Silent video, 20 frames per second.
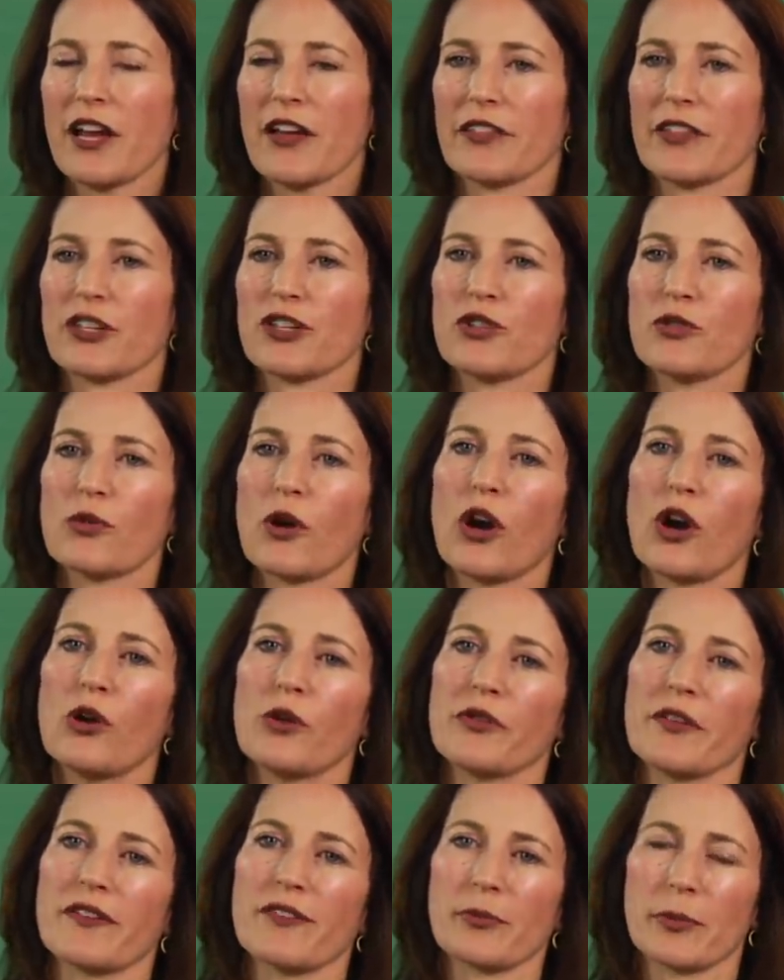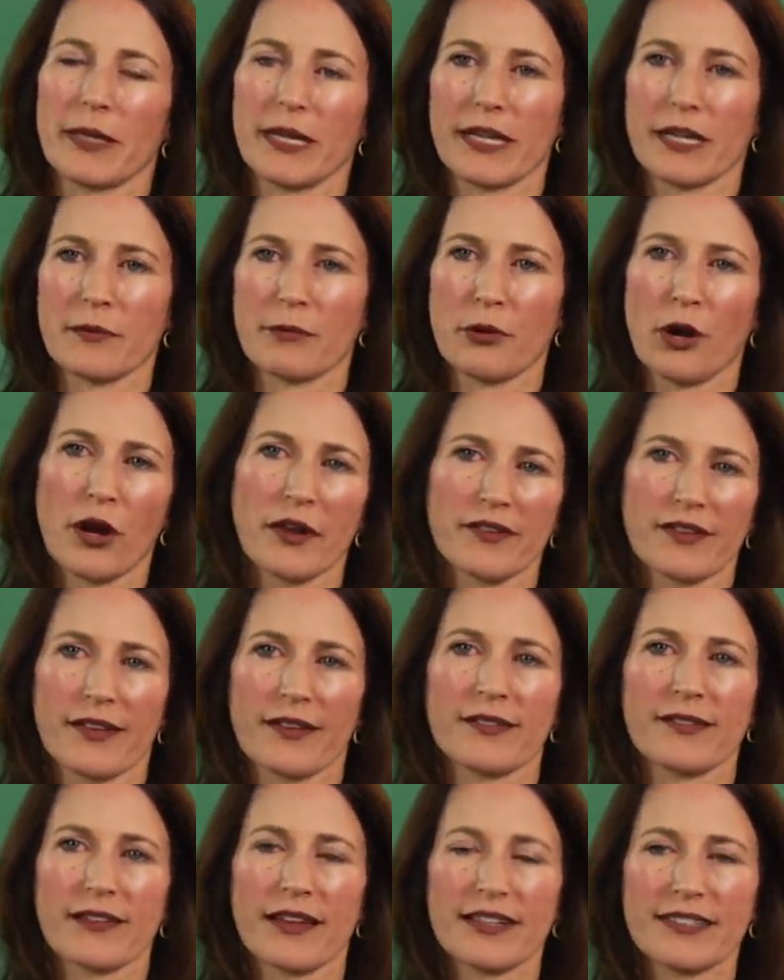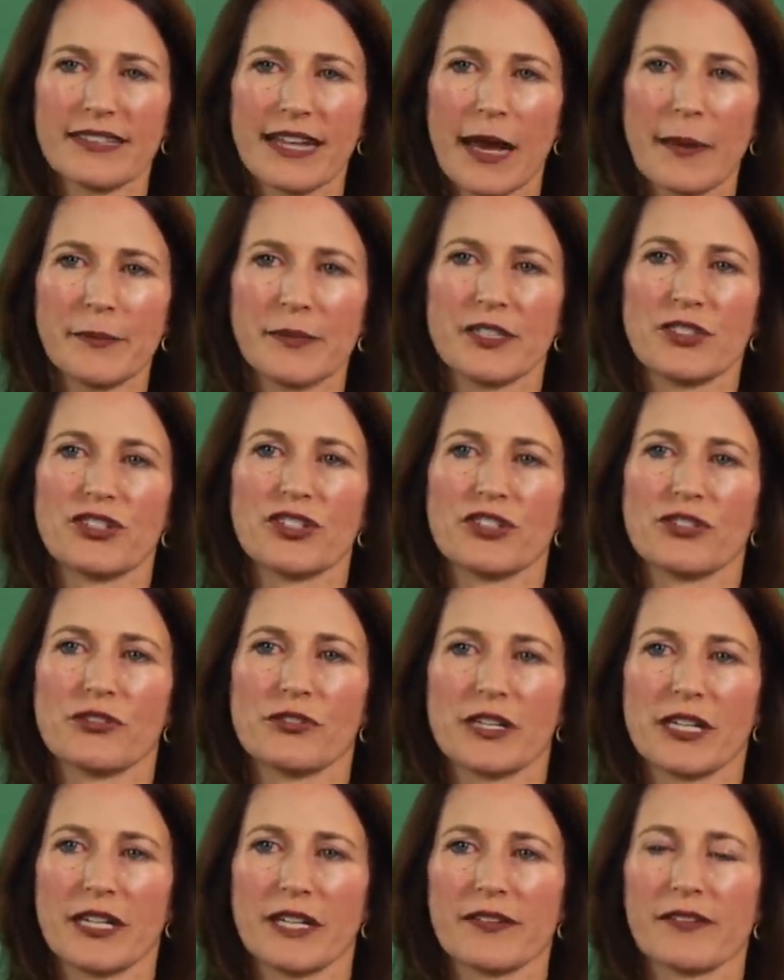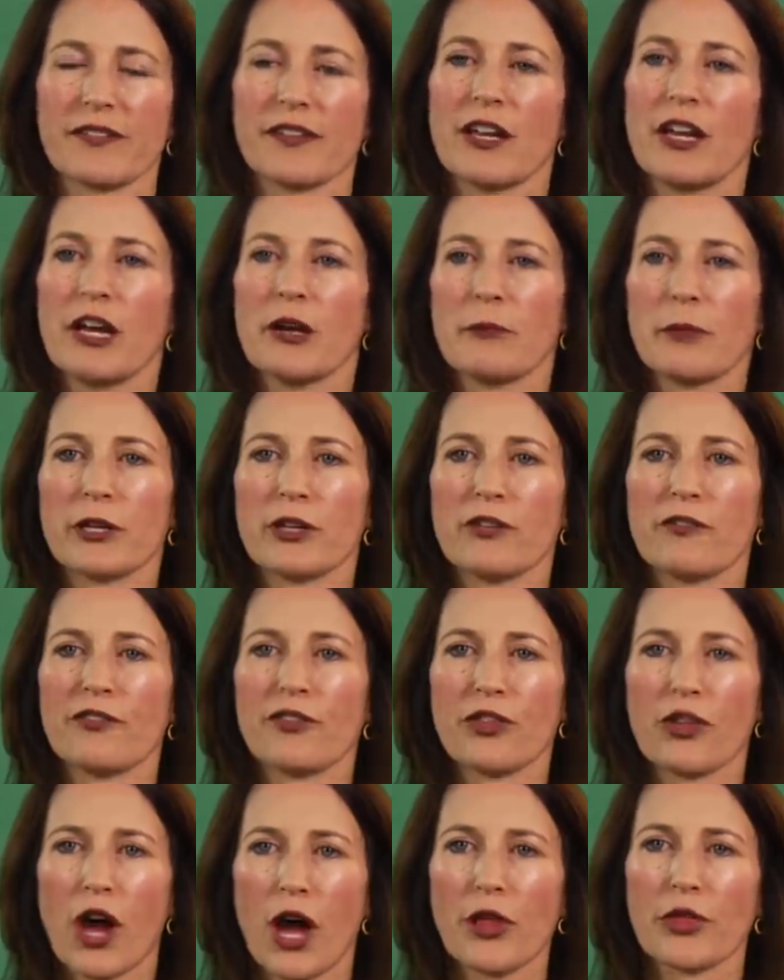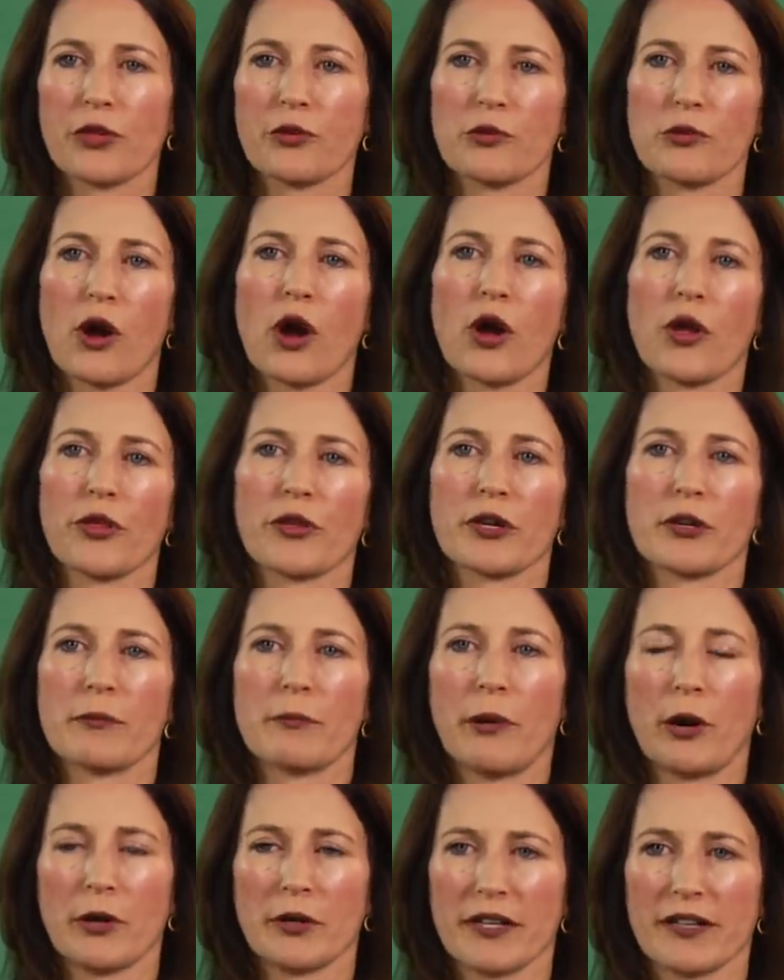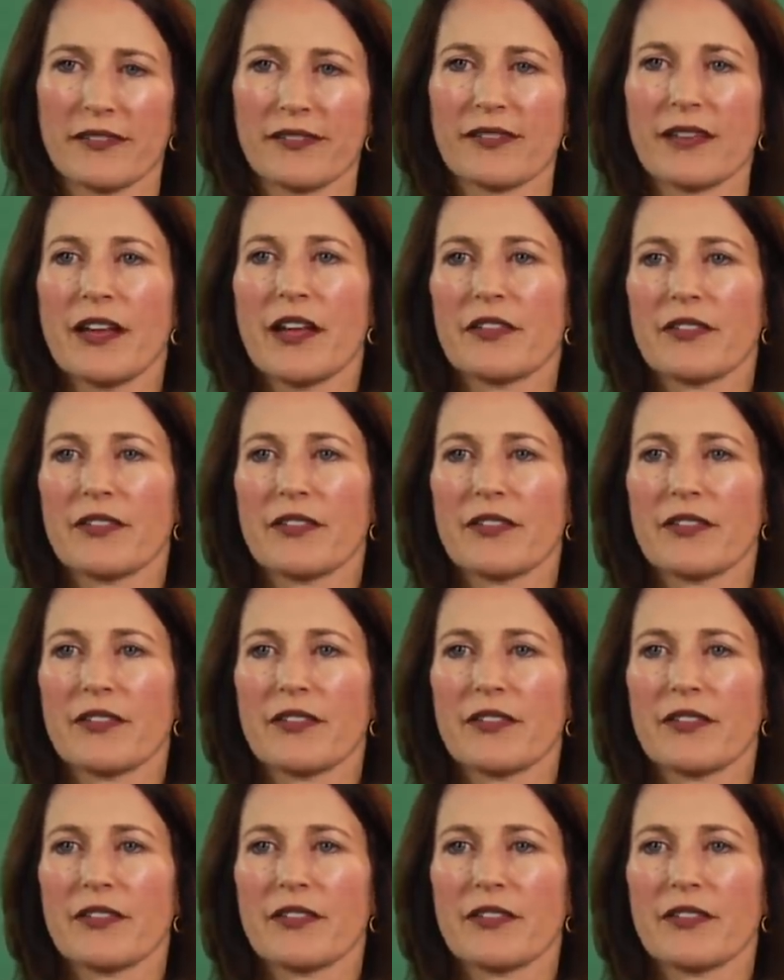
That you own this planning process, adapt it to your needs, but you've thought through all the components.